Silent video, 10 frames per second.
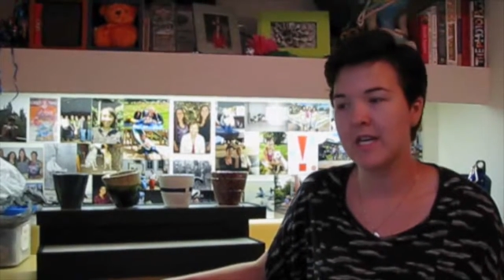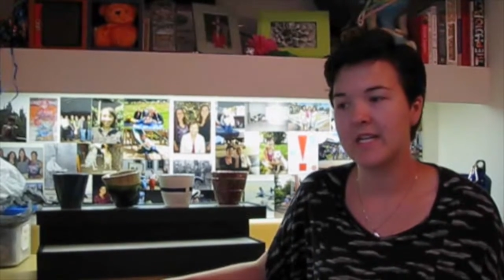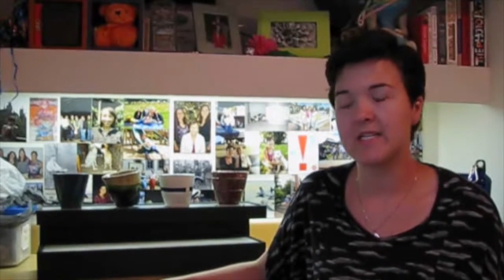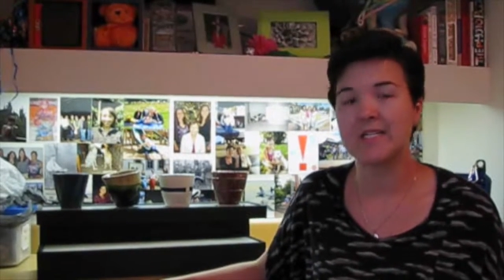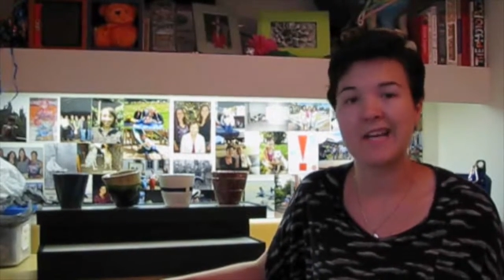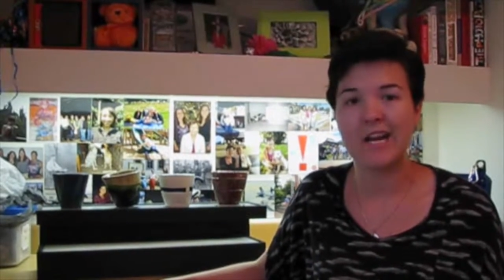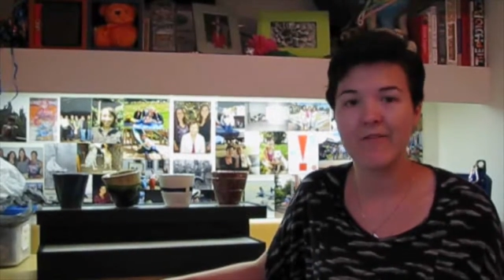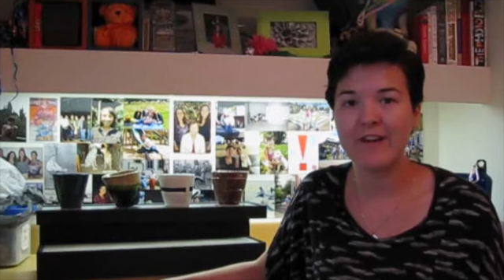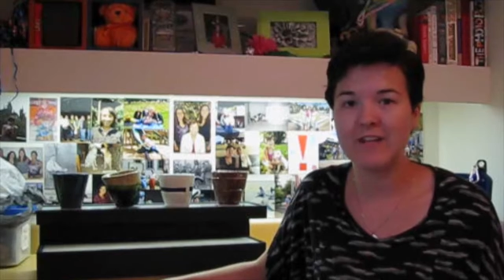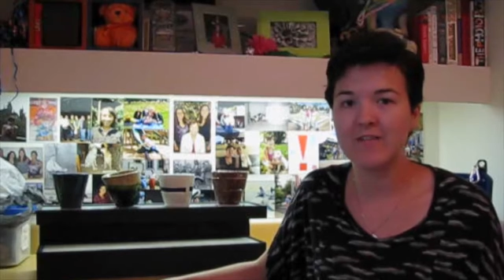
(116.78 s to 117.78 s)
It's a side
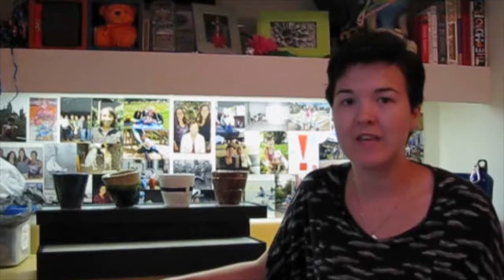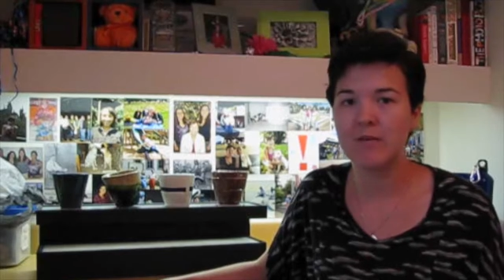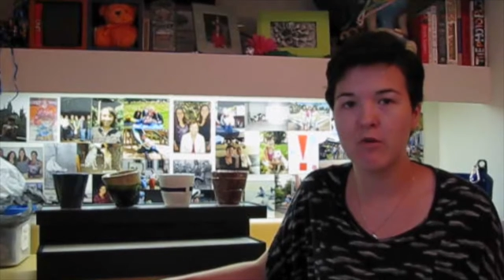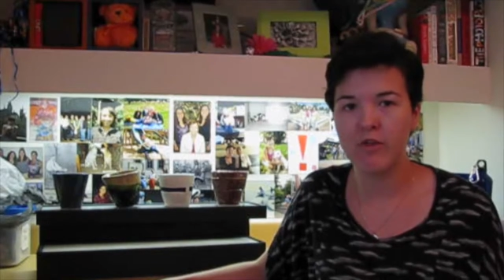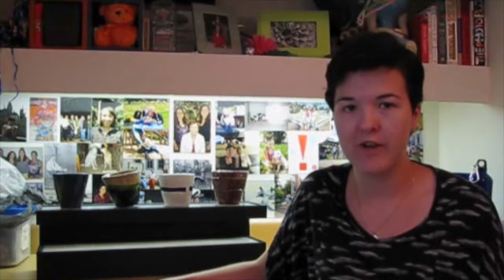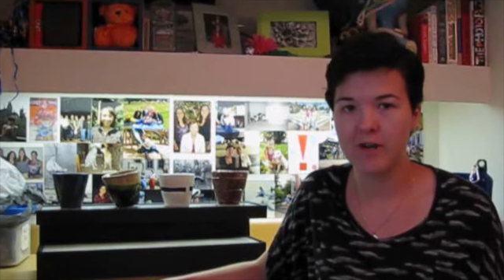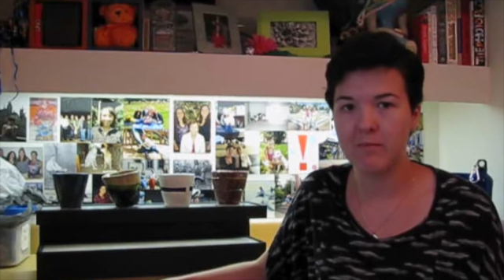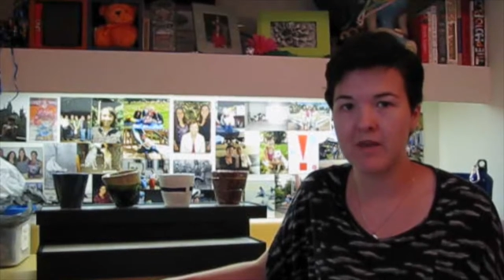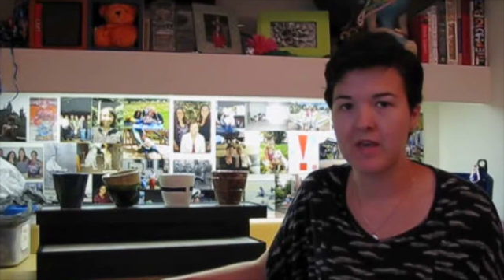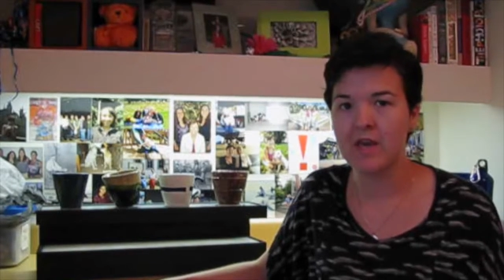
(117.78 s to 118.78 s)
effect of
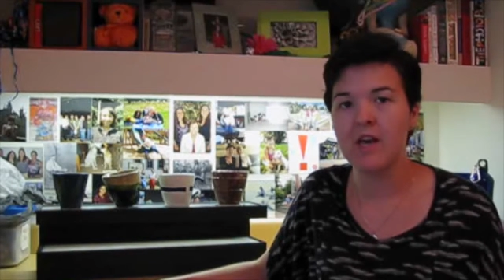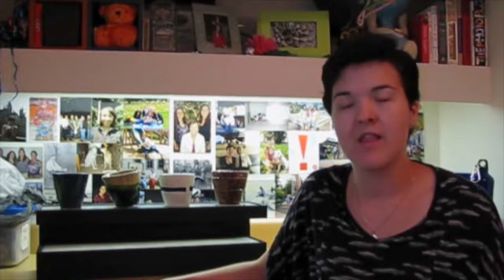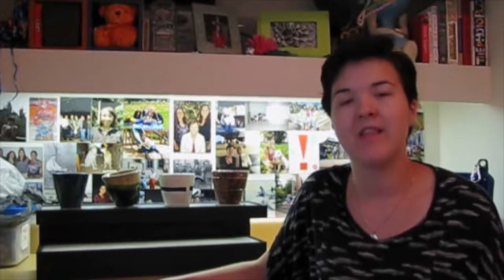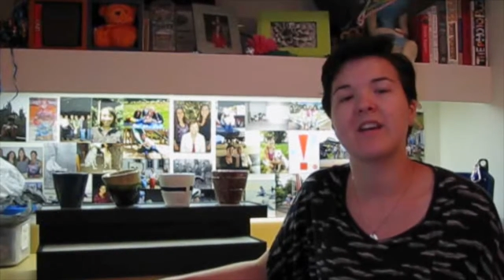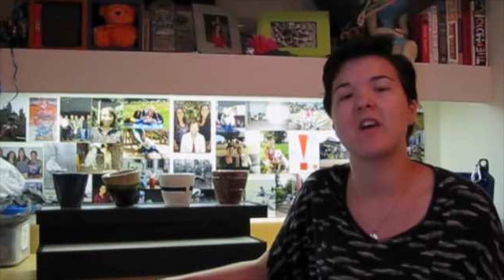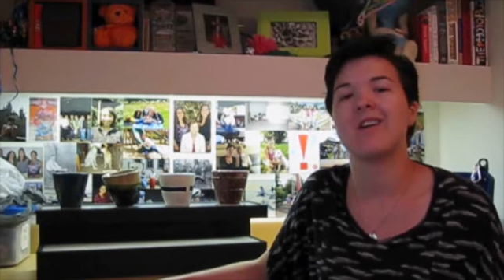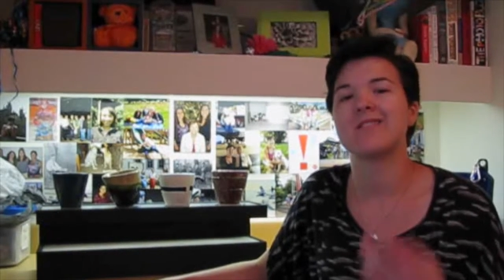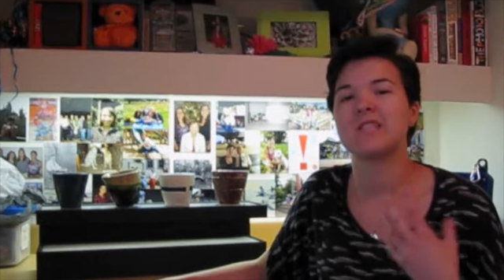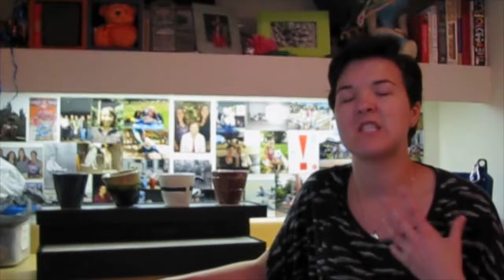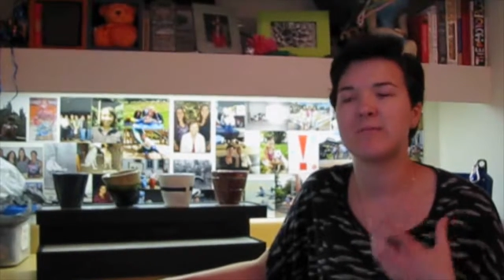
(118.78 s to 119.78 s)
chemotherapy that
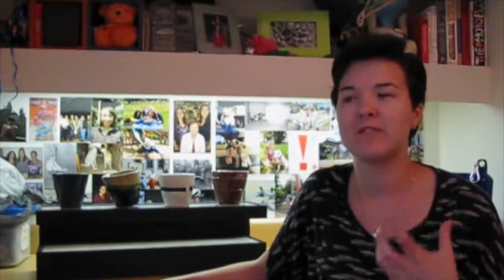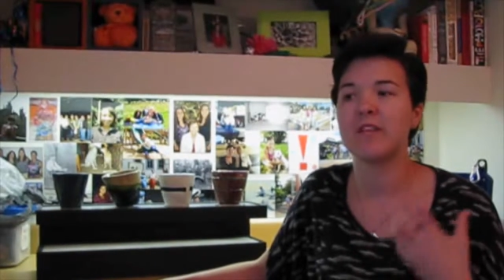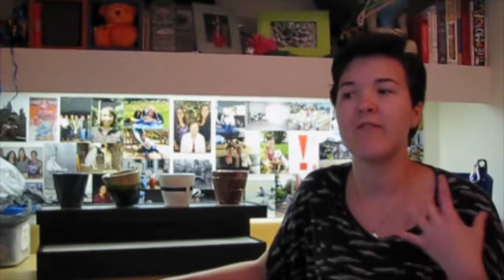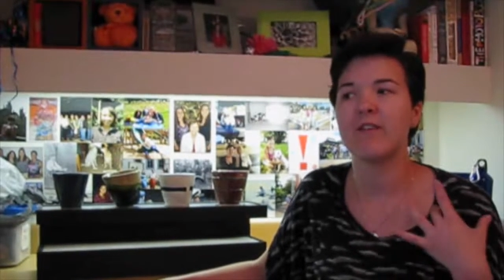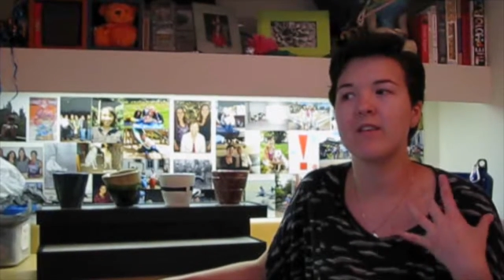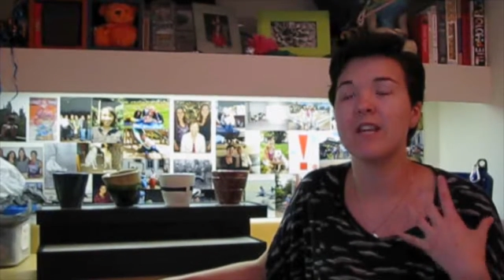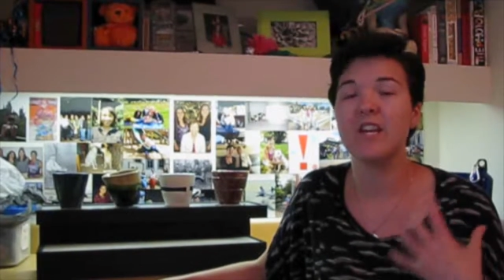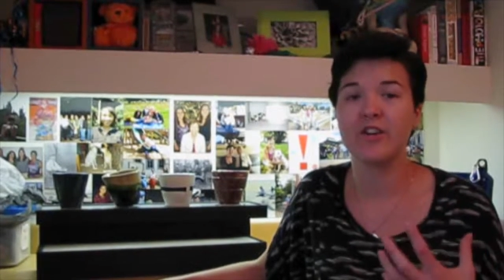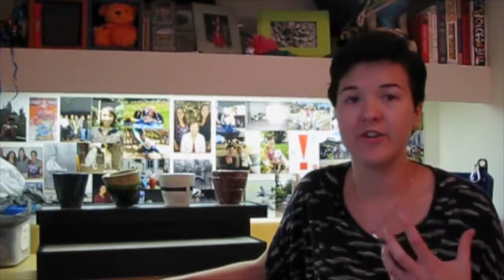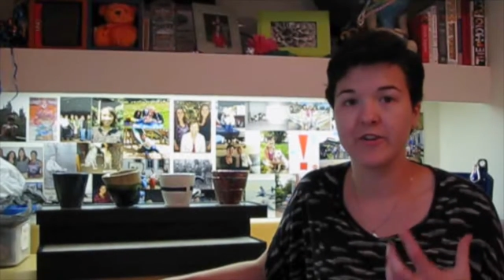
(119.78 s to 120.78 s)
causes specifically
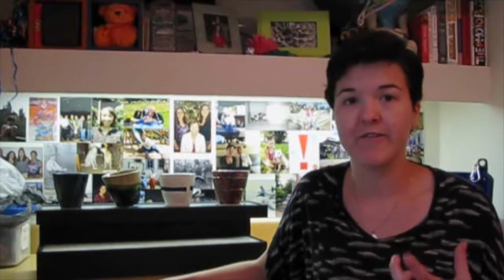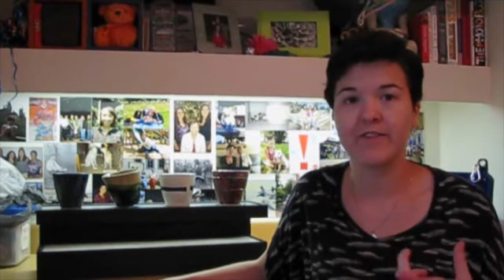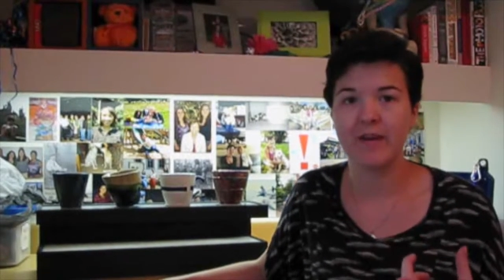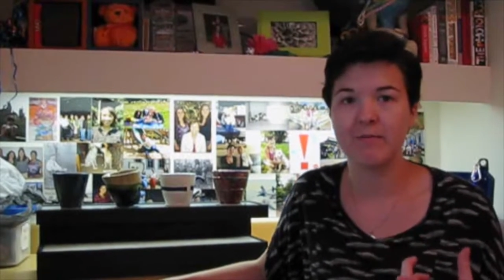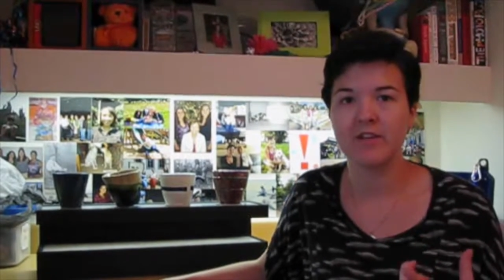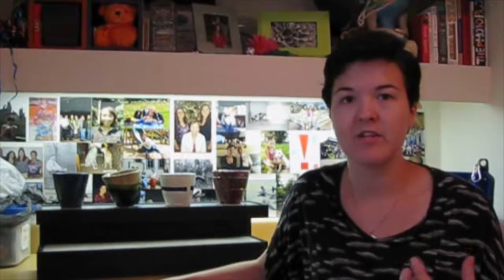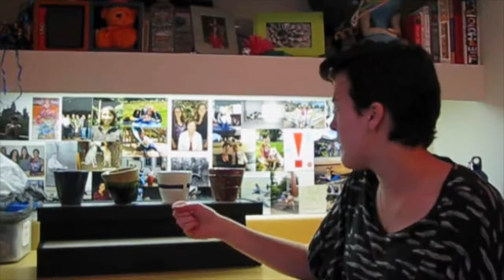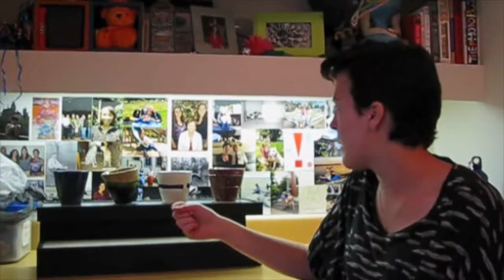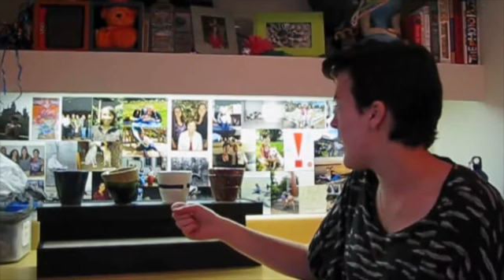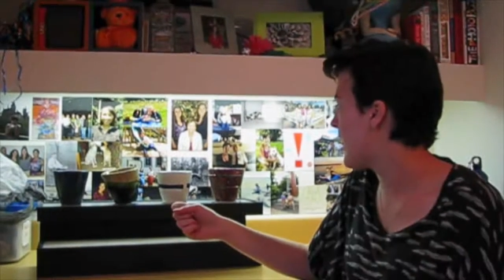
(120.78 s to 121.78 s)
nerve damage.
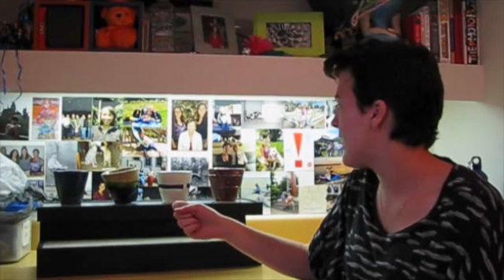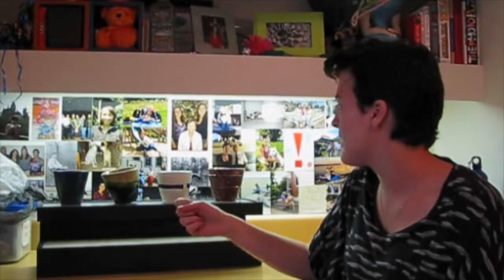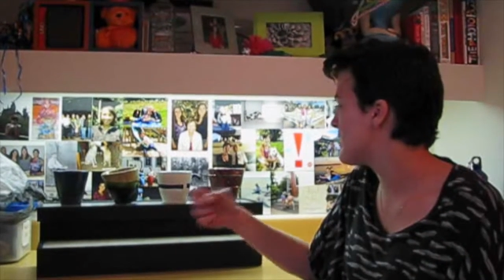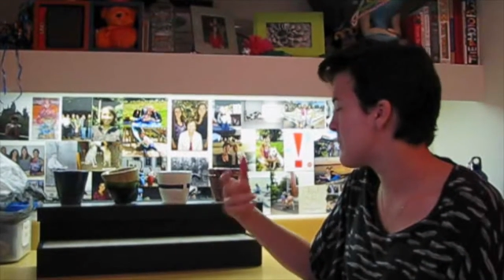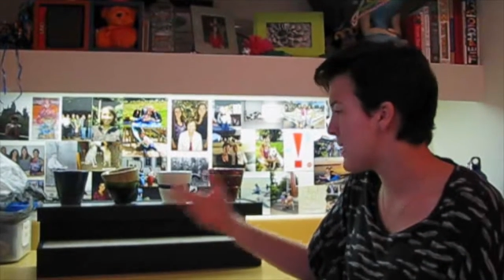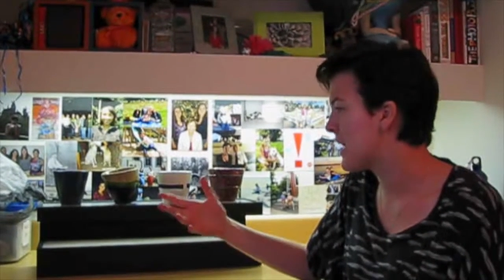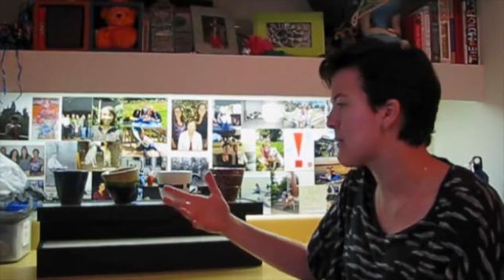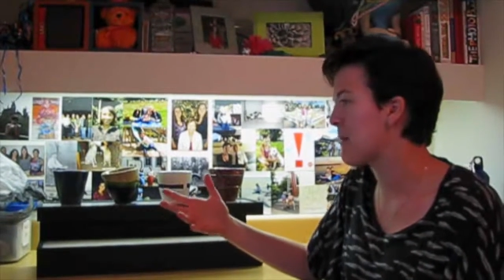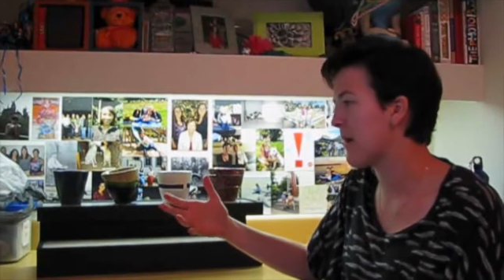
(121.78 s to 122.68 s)
I was speaking to my